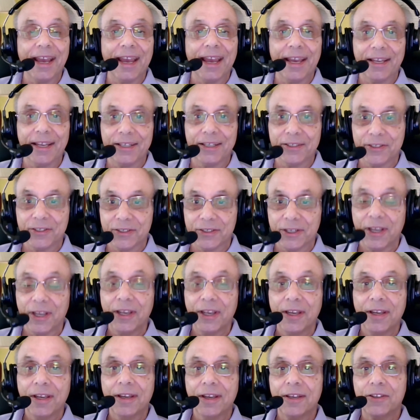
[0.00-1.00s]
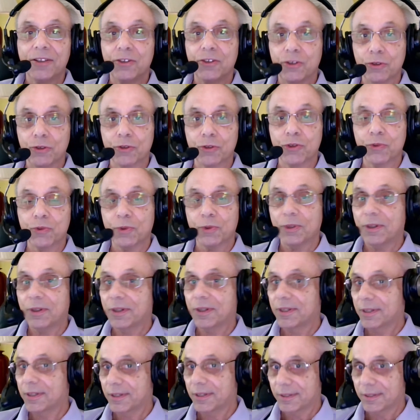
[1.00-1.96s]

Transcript: As usual,